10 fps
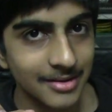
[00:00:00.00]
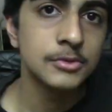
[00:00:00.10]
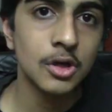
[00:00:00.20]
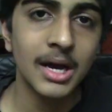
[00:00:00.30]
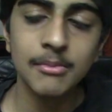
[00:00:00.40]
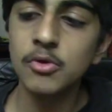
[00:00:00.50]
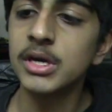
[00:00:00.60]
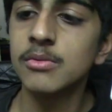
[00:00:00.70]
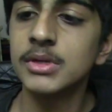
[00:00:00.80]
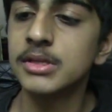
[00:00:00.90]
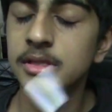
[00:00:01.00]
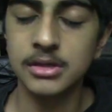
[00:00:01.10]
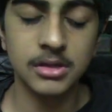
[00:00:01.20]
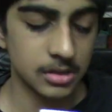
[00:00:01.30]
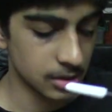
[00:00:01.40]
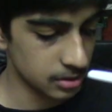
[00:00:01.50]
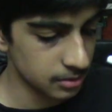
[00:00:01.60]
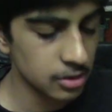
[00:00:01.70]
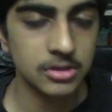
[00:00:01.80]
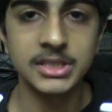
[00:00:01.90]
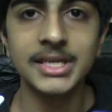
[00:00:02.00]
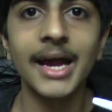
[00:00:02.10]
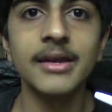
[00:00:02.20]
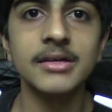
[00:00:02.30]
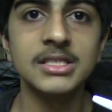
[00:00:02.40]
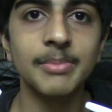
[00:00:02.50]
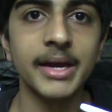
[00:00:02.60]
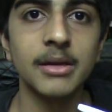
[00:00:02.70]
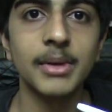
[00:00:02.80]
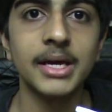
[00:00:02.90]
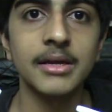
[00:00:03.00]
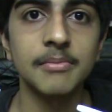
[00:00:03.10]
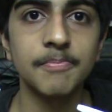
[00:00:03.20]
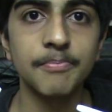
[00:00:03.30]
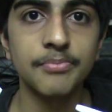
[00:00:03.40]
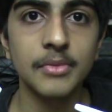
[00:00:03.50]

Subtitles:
So I'm going with the standard Spider-Man